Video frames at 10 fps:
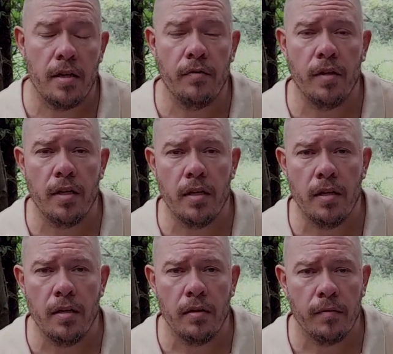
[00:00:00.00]

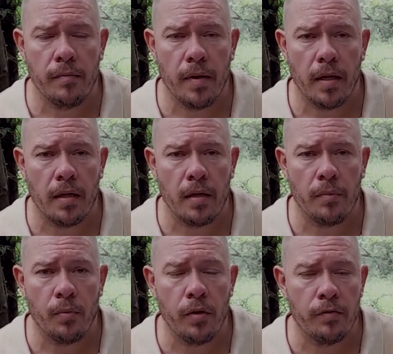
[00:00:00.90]
every
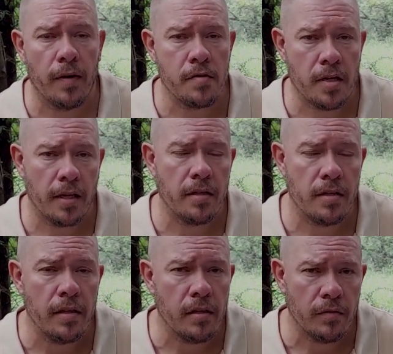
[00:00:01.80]
0.5 second
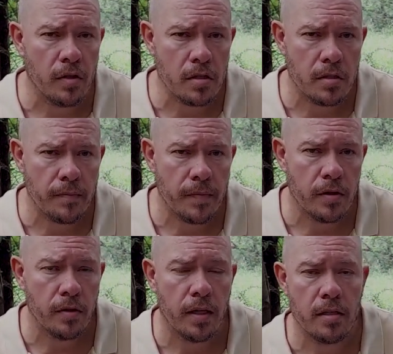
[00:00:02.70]
intervals
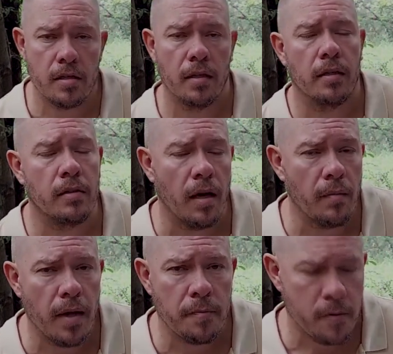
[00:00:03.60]
you get time
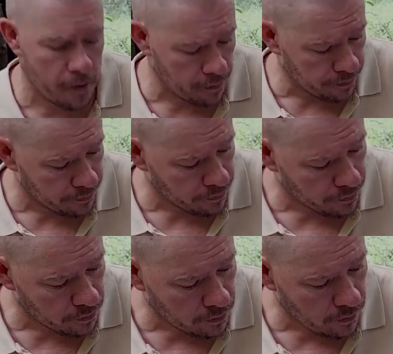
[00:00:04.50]
lapse,
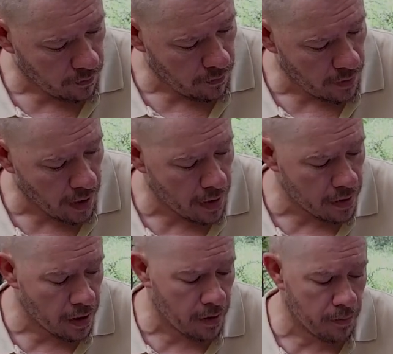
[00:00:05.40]

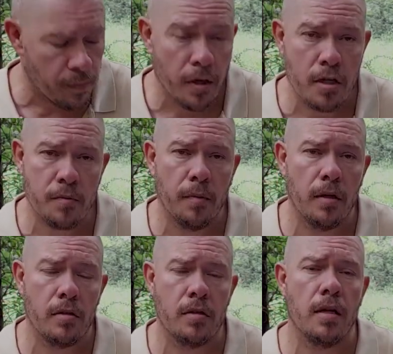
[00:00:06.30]
and then burst
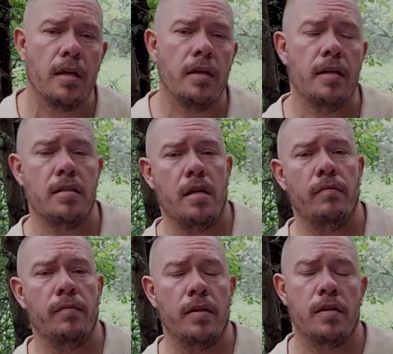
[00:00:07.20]
mode is
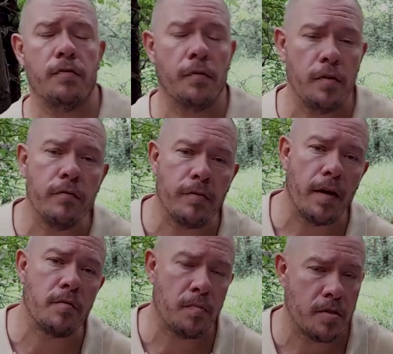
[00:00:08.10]
15
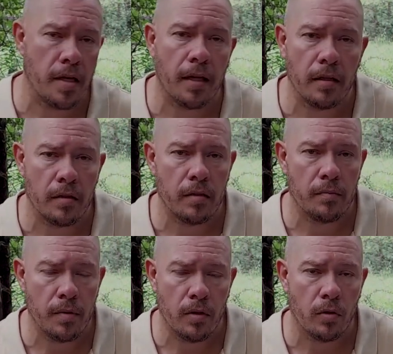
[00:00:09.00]
frames per second
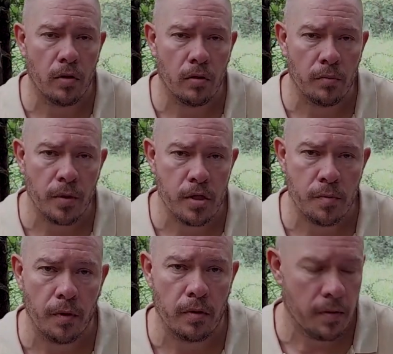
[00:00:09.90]
on burst
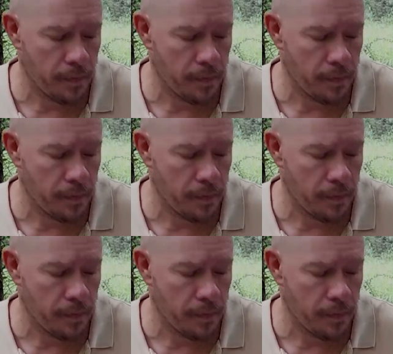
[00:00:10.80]
mode.